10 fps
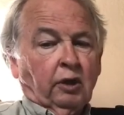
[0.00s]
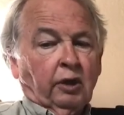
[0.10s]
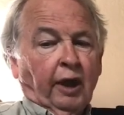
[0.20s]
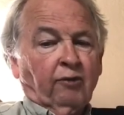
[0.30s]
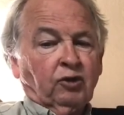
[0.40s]

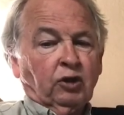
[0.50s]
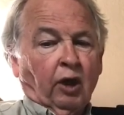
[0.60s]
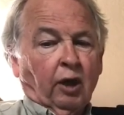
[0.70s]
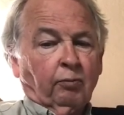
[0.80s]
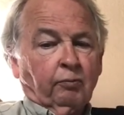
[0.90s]
F
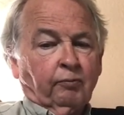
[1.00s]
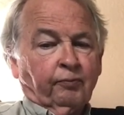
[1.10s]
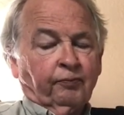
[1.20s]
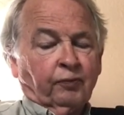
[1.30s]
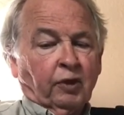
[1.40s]
sharp,
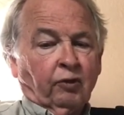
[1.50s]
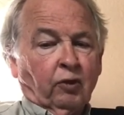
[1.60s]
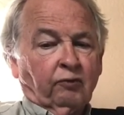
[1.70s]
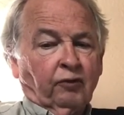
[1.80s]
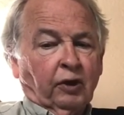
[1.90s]

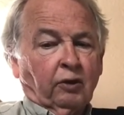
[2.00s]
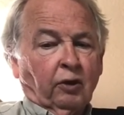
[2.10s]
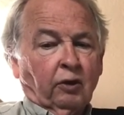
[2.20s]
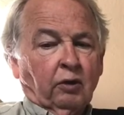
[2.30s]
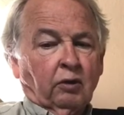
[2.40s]
third
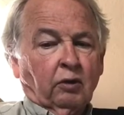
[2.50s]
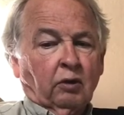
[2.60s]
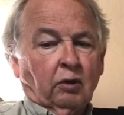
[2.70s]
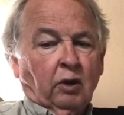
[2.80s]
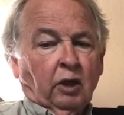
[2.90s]
finger,
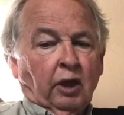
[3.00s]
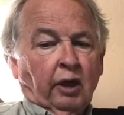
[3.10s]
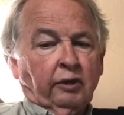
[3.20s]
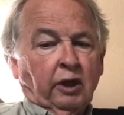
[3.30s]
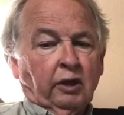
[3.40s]

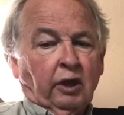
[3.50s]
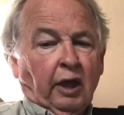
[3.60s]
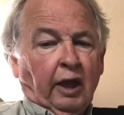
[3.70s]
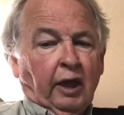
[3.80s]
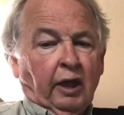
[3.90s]
and then
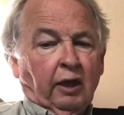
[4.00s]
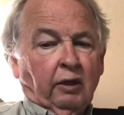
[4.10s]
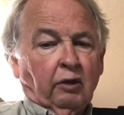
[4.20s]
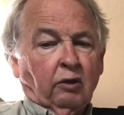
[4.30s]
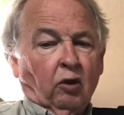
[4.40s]

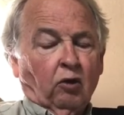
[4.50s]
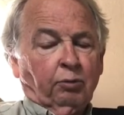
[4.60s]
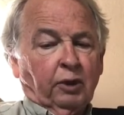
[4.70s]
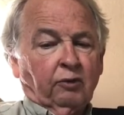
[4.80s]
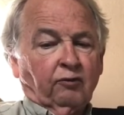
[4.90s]
A
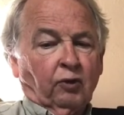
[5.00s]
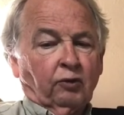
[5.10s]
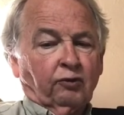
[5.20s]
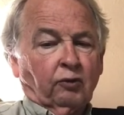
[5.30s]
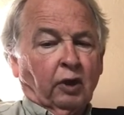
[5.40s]
open,
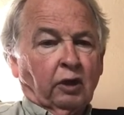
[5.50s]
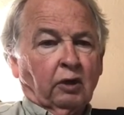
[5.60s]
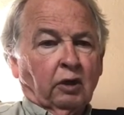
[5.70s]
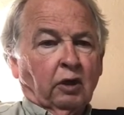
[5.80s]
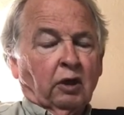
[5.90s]
first
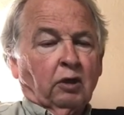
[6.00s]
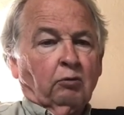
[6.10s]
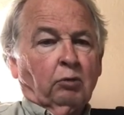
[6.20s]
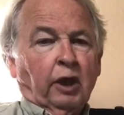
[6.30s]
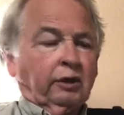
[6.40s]
string.
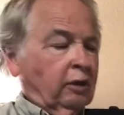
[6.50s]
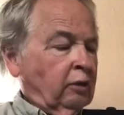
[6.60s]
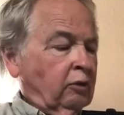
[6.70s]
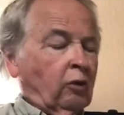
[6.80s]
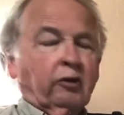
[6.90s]
But
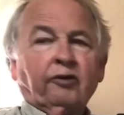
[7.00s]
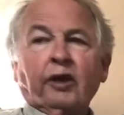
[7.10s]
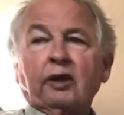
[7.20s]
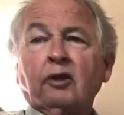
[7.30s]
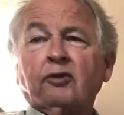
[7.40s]
you notice
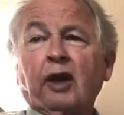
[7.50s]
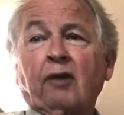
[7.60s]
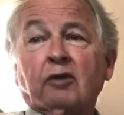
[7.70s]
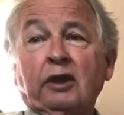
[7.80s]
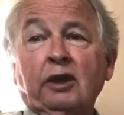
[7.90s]
that doesn't
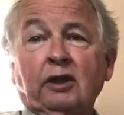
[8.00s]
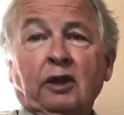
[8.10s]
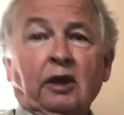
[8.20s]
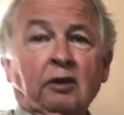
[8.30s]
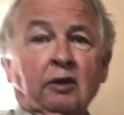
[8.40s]
have a D
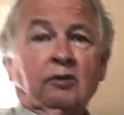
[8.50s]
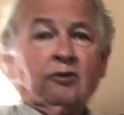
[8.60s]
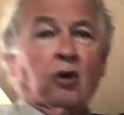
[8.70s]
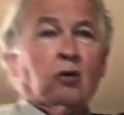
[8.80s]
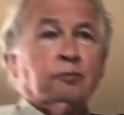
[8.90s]
in it.
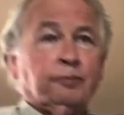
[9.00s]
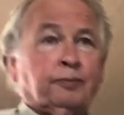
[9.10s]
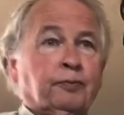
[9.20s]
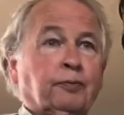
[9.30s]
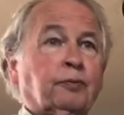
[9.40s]
So
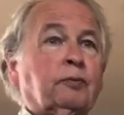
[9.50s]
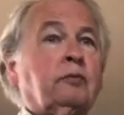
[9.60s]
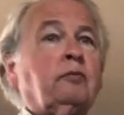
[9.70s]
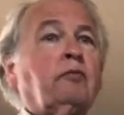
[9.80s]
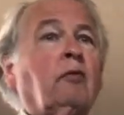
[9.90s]

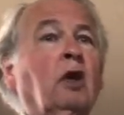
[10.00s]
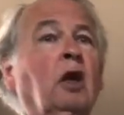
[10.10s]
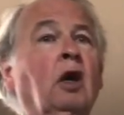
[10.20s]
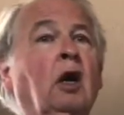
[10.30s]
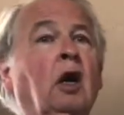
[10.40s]

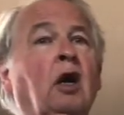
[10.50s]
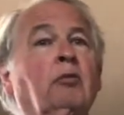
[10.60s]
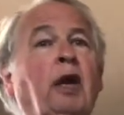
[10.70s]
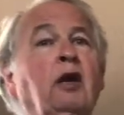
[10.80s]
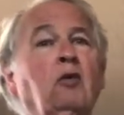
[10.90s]
a
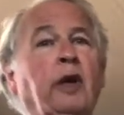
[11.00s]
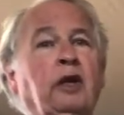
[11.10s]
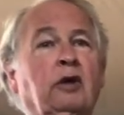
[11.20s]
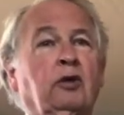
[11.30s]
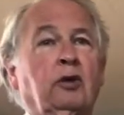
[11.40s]
better way
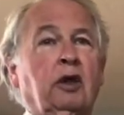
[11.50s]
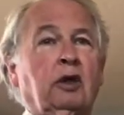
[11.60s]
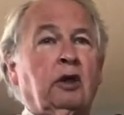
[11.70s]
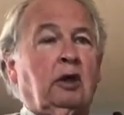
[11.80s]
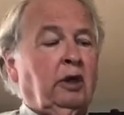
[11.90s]
to do
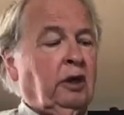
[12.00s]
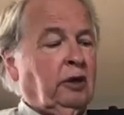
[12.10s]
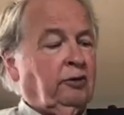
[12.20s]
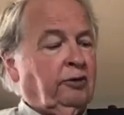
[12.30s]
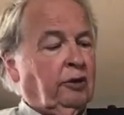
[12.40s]
it
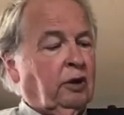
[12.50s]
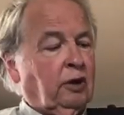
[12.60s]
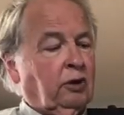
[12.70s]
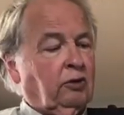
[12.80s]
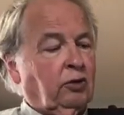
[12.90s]
is
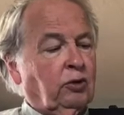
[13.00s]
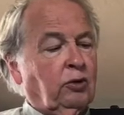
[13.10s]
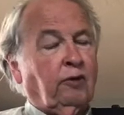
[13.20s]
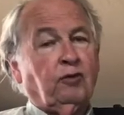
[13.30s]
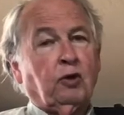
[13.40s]
to,
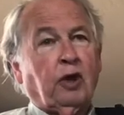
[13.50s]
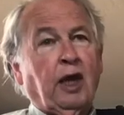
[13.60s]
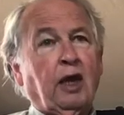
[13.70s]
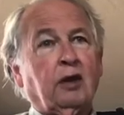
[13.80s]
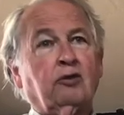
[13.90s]
if you
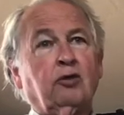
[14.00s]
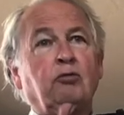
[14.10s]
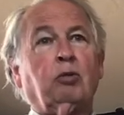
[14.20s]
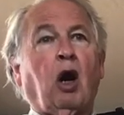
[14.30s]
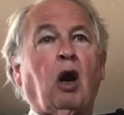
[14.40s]
can, to
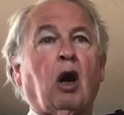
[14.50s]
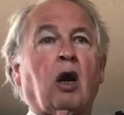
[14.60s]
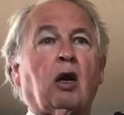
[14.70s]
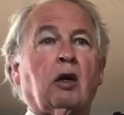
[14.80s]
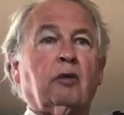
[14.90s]

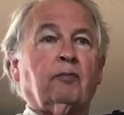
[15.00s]
bar.